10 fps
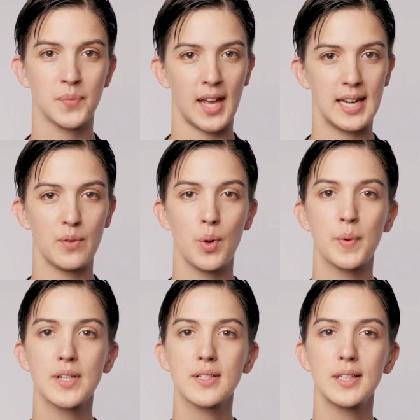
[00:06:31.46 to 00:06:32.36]
And if we were
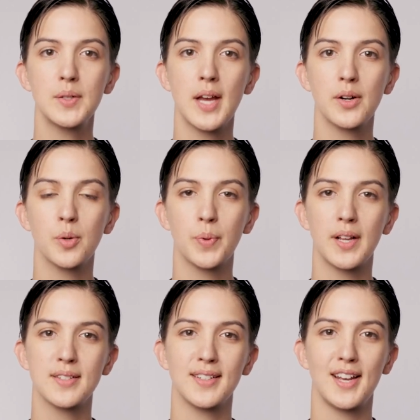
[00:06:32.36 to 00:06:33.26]
to slow down her
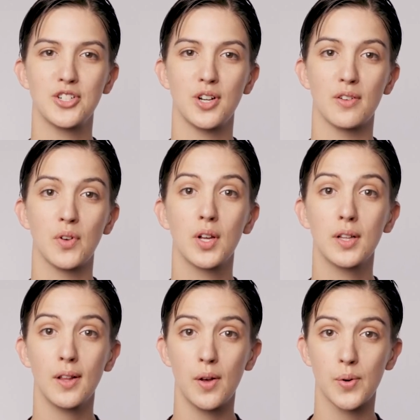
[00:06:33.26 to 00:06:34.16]
pronunciation of
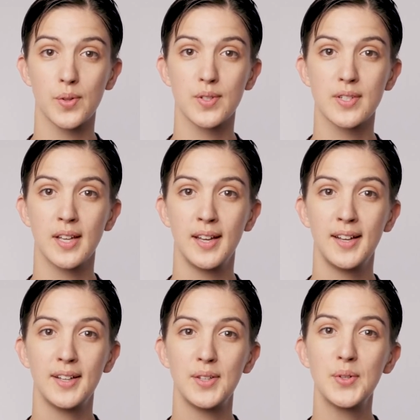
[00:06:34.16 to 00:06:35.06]
clothes,
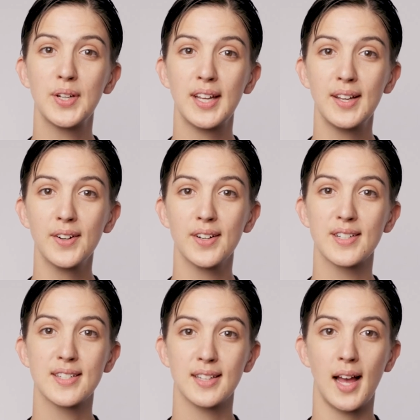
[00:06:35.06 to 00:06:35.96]
you could hear her
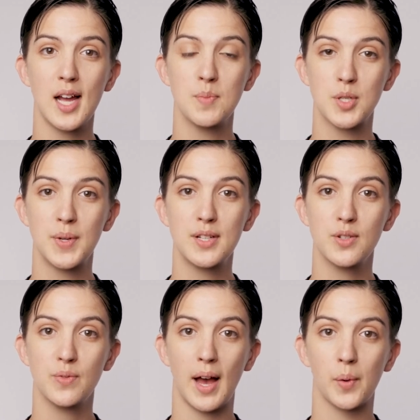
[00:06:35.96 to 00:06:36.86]
slide between
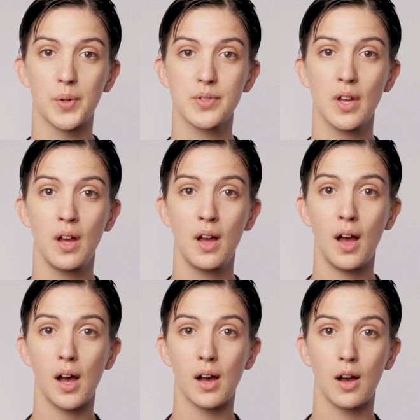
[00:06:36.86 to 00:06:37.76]
two vowels.
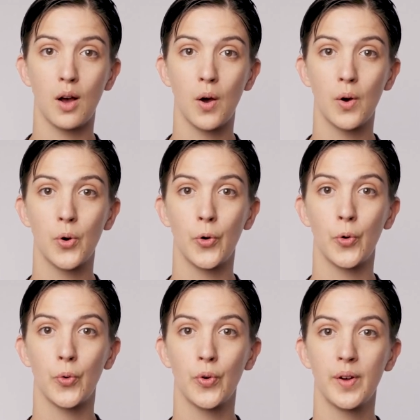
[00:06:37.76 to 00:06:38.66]

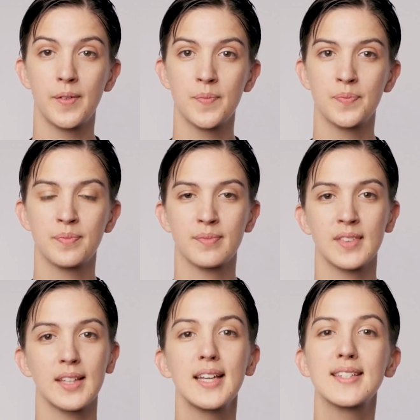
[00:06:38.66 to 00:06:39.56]
Oh.
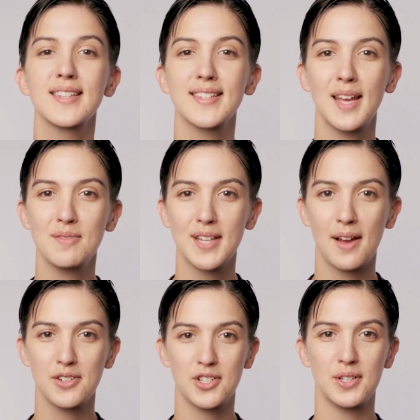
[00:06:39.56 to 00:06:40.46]
It's the same
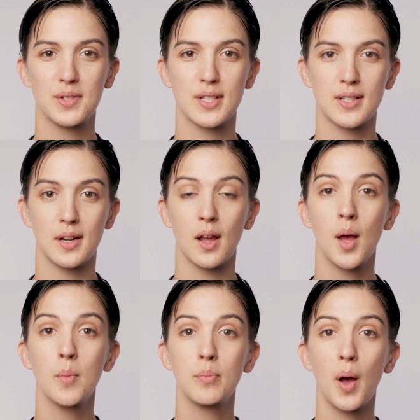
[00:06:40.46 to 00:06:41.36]
sound she uses in
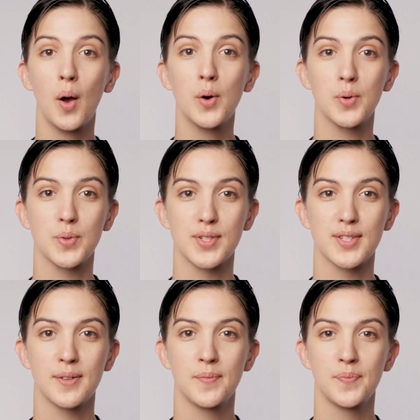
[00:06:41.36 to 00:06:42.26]
pose.